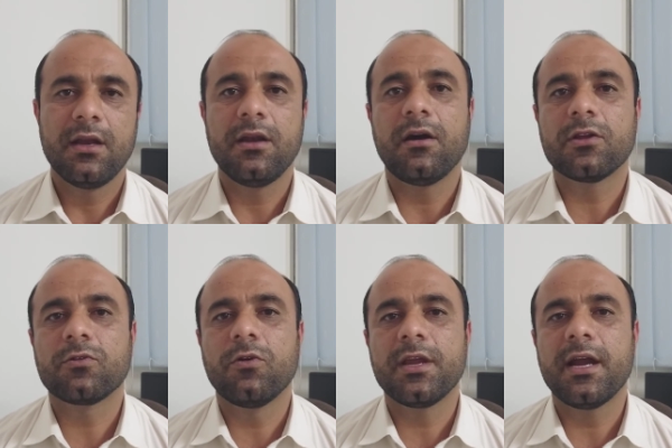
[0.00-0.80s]
North
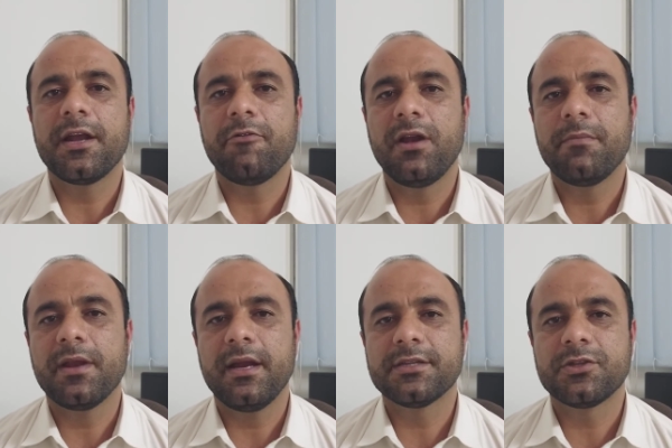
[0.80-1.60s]
Korea developed
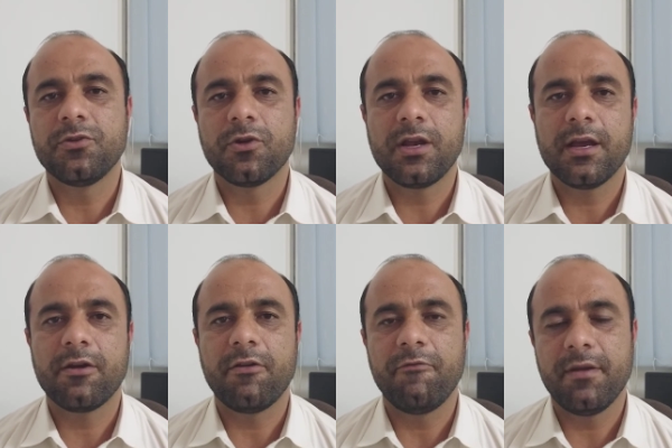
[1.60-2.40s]
its
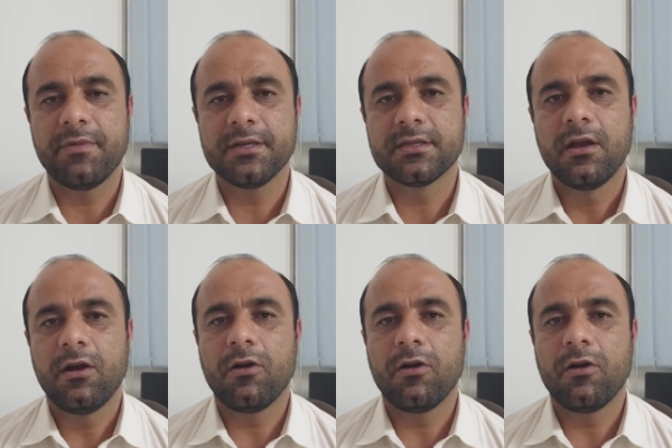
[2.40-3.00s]
nuclear weapons,